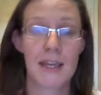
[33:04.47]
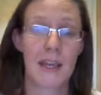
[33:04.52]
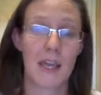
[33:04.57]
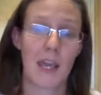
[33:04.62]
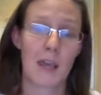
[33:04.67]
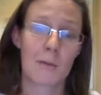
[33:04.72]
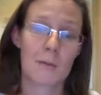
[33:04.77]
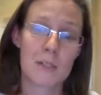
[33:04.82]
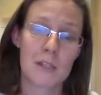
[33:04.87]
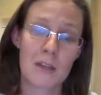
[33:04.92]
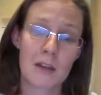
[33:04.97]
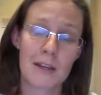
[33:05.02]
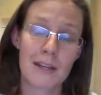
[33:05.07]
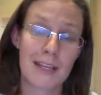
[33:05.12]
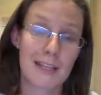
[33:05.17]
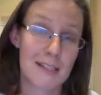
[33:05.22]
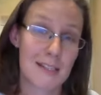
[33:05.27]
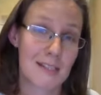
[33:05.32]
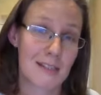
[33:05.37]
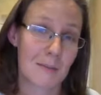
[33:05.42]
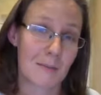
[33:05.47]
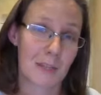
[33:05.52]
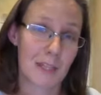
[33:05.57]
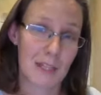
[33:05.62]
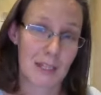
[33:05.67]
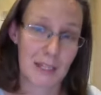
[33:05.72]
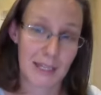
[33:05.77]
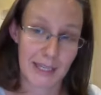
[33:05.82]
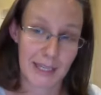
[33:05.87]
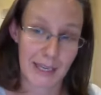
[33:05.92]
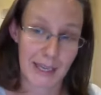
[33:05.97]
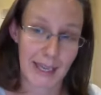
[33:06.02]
Amazon gets something like